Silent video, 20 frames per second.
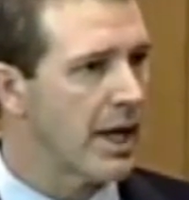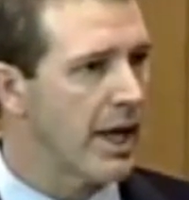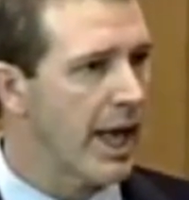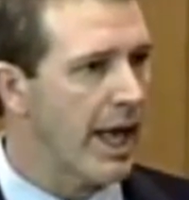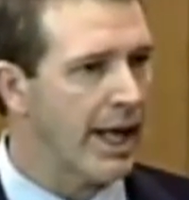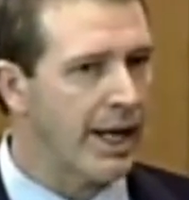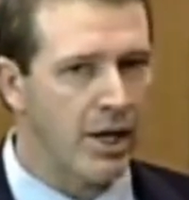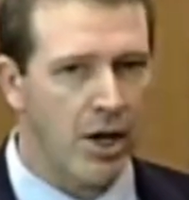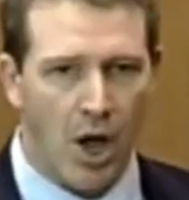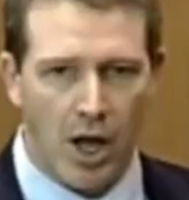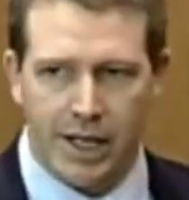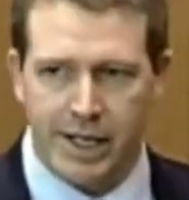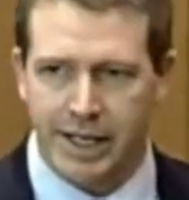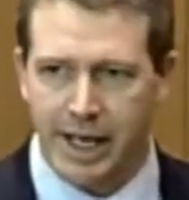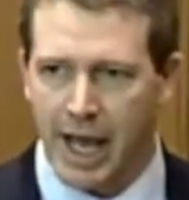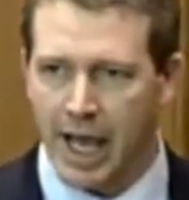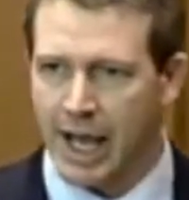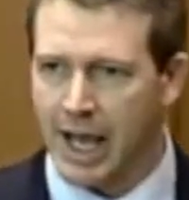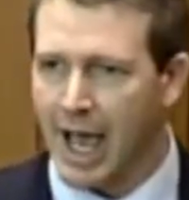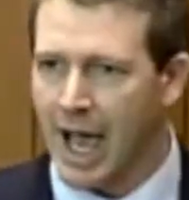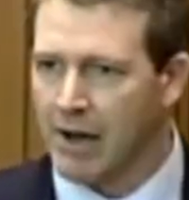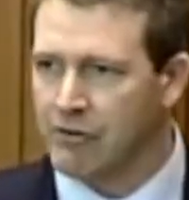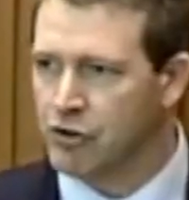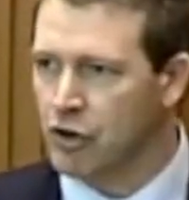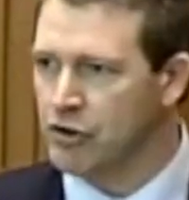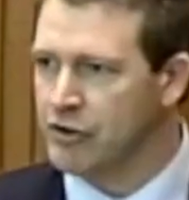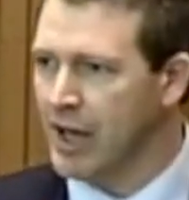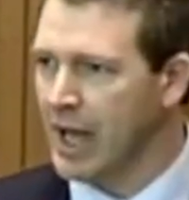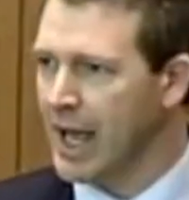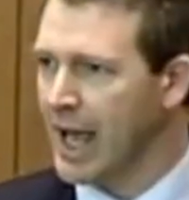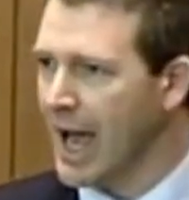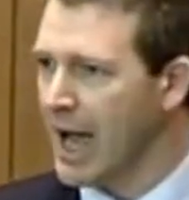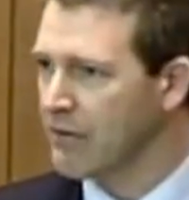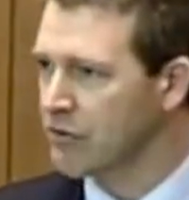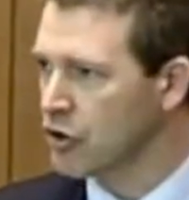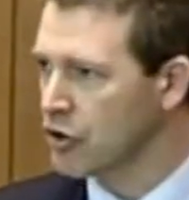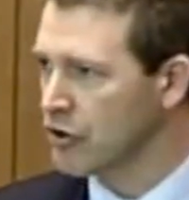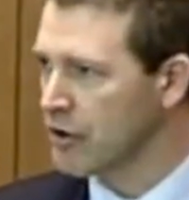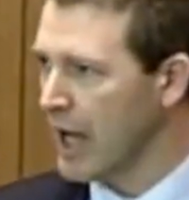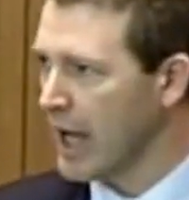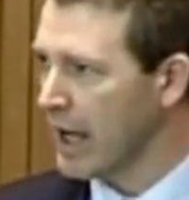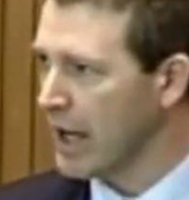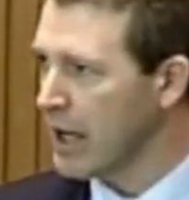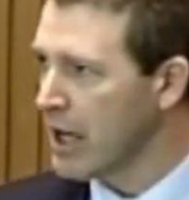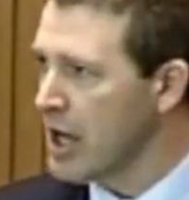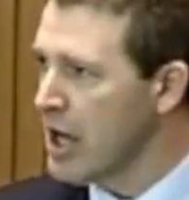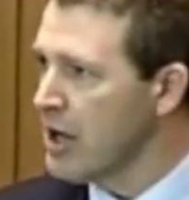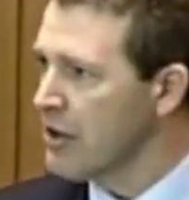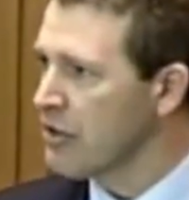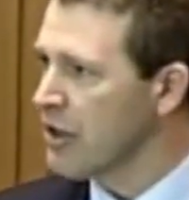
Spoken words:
And day after day after day,